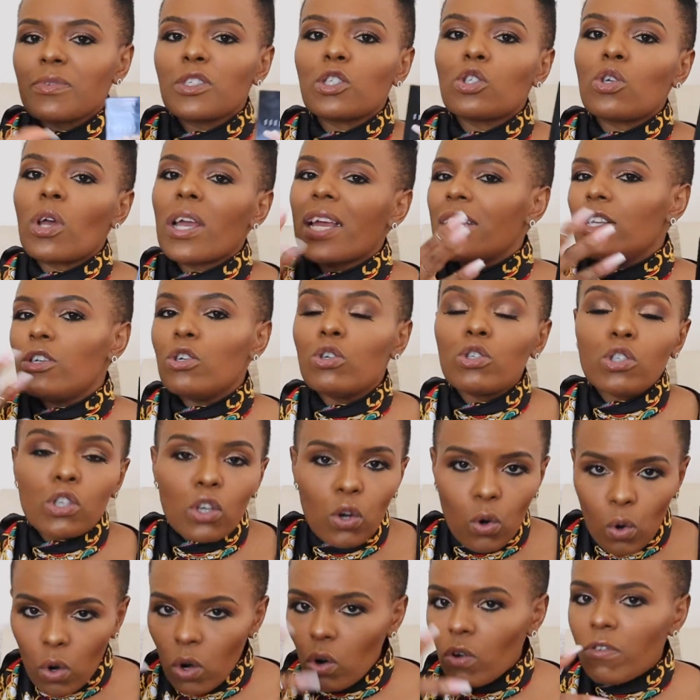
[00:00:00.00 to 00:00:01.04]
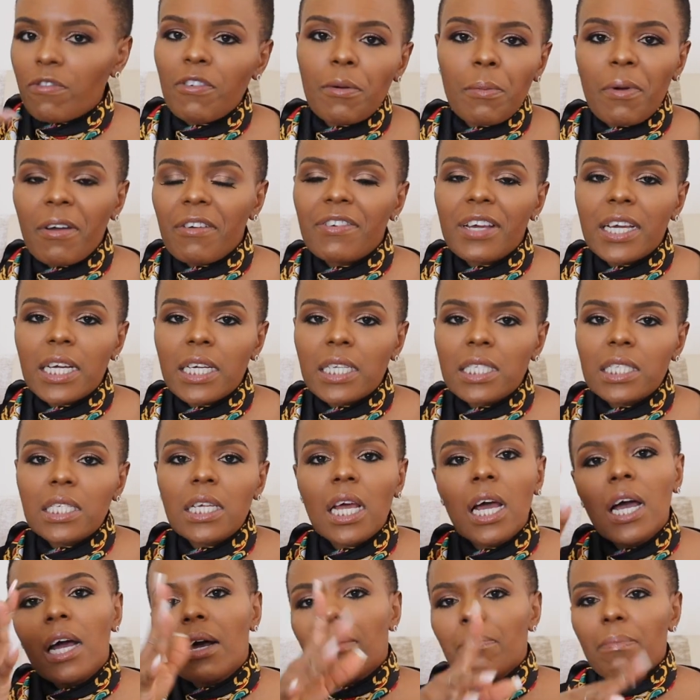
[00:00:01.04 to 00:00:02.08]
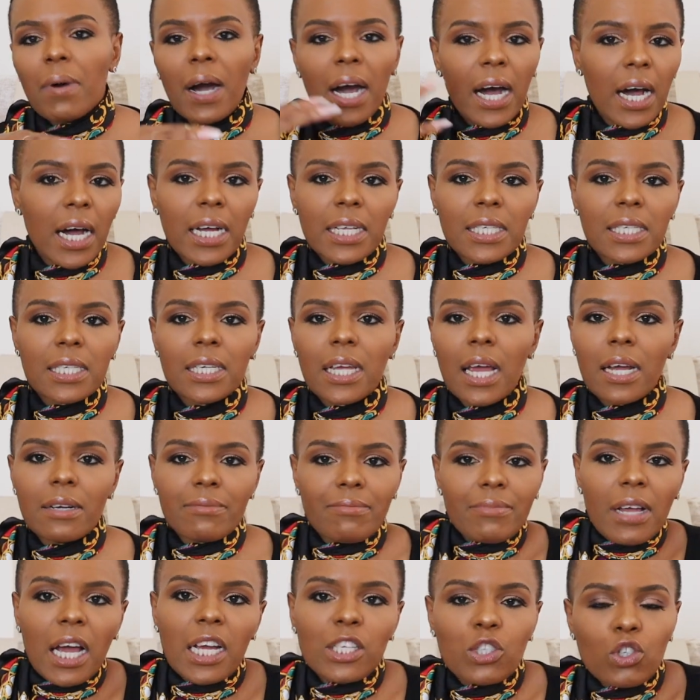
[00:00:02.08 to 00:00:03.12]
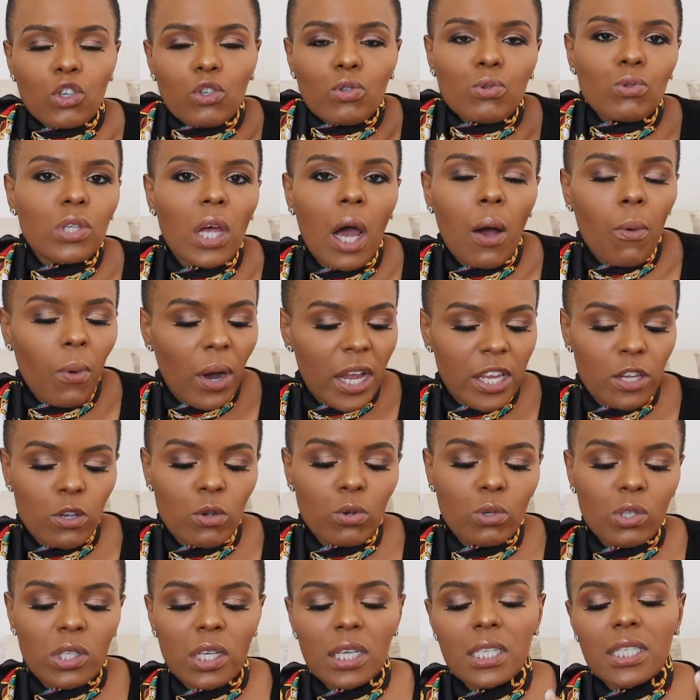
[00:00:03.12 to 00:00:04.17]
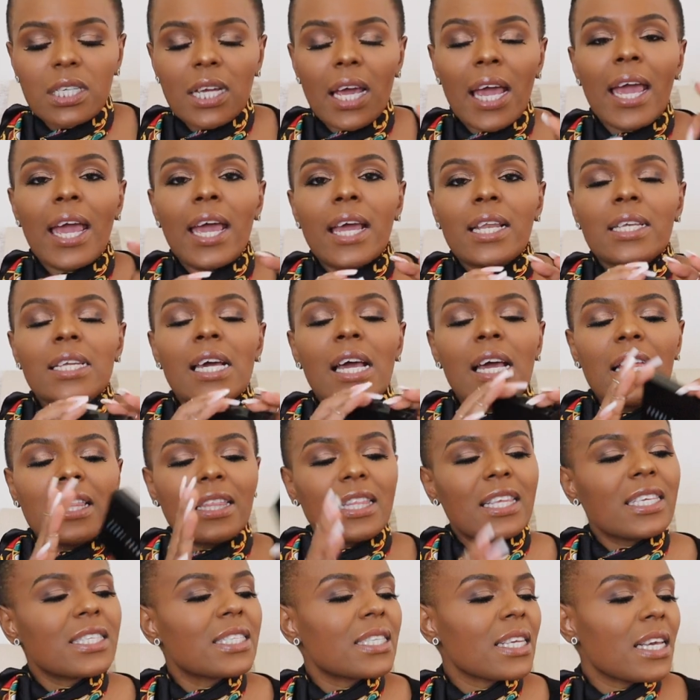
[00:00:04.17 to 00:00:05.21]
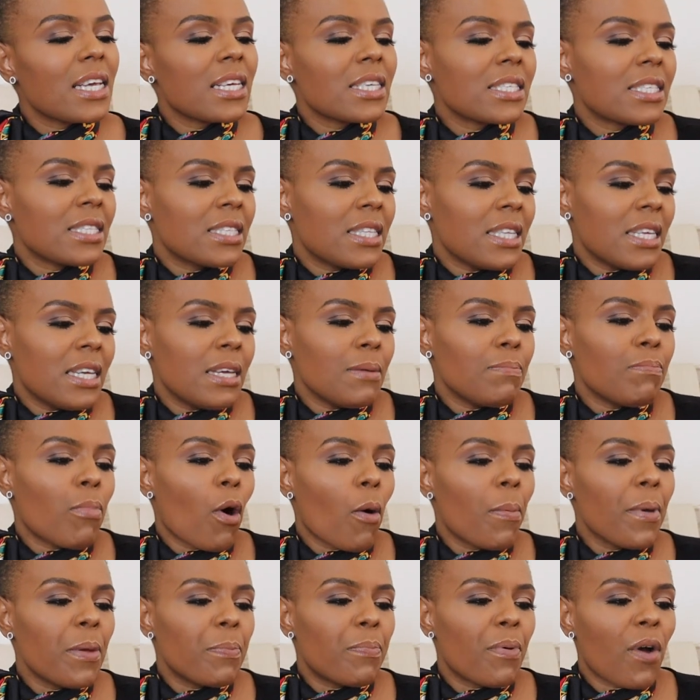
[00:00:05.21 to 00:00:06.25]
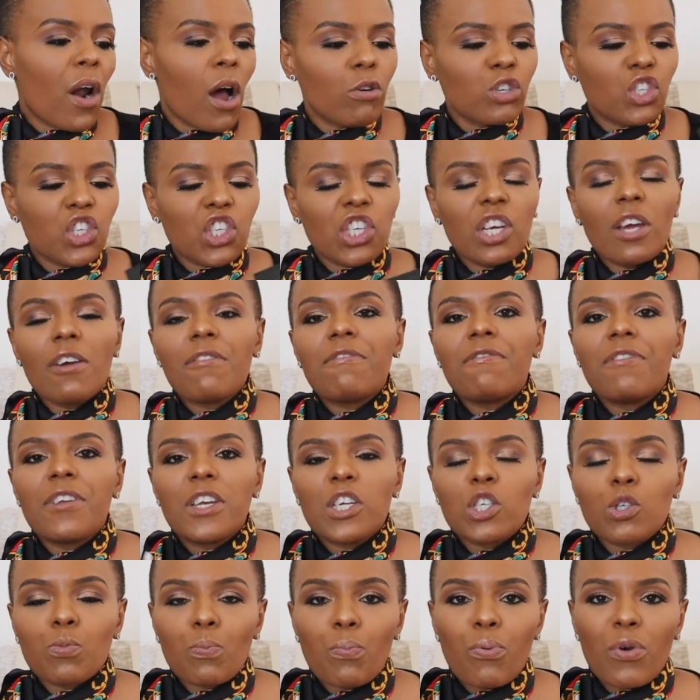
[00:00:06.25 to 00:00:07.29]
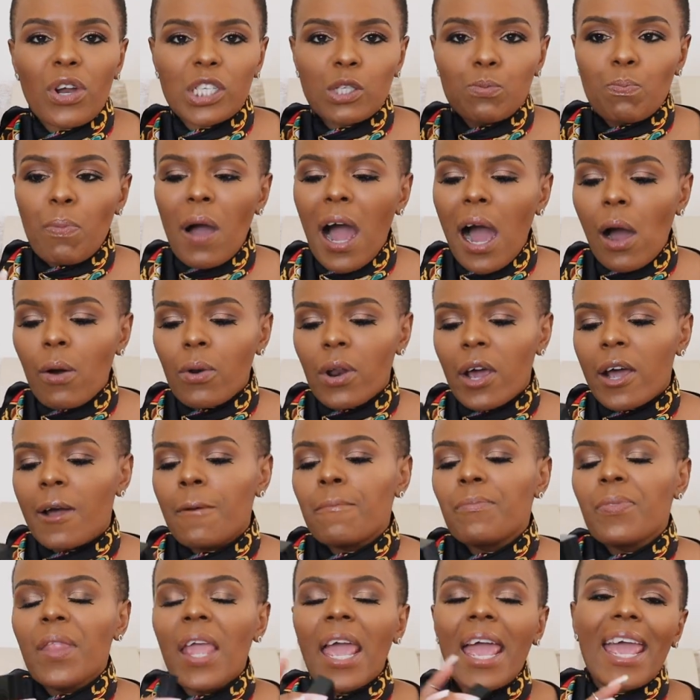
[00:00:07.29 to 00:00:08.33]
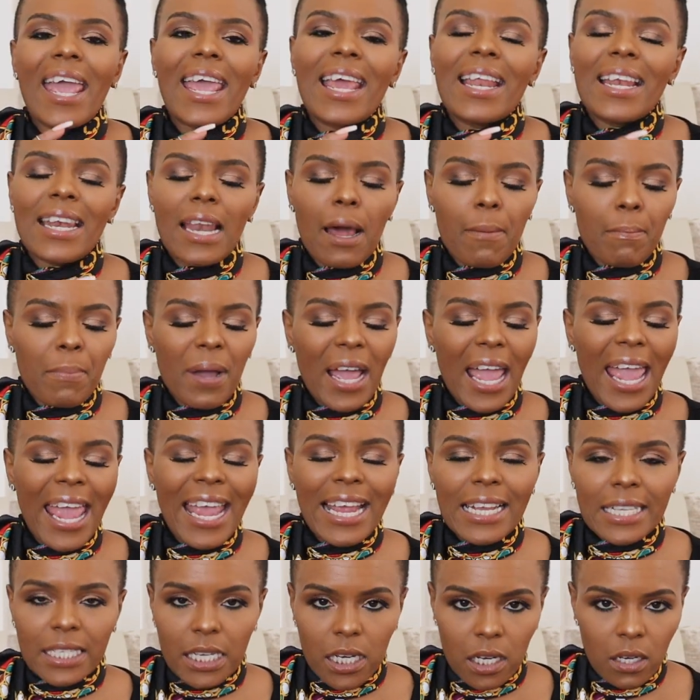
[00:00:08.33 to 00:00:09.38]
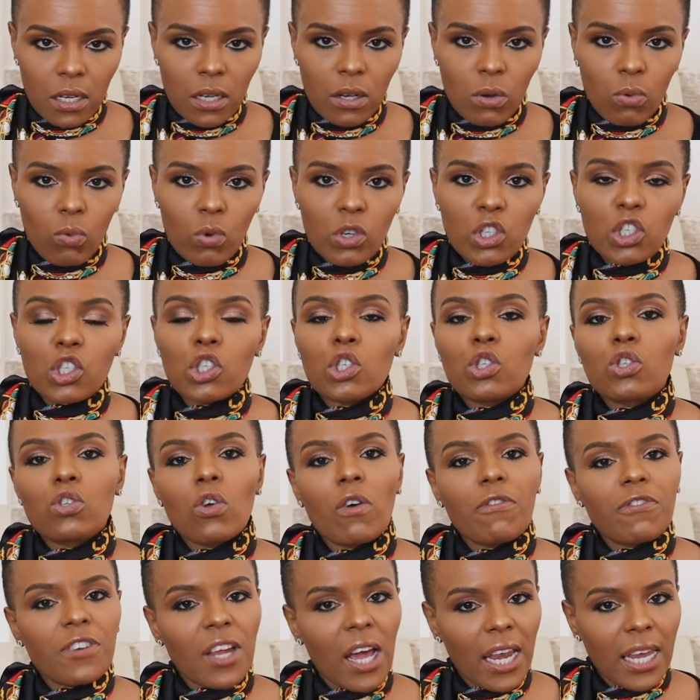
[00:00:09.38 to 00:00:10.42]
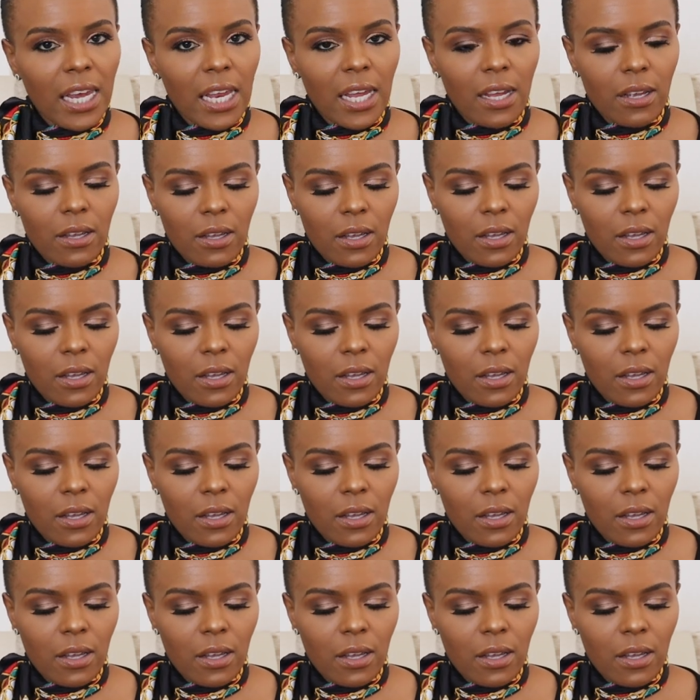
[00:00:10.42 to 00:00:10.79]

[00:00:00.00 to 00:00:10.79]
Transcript: So I can use it all over my face, but I choose how I use it. And this is the Bobbi Brown Sheer Finish Press Powder in number 8, which is Soft Honey.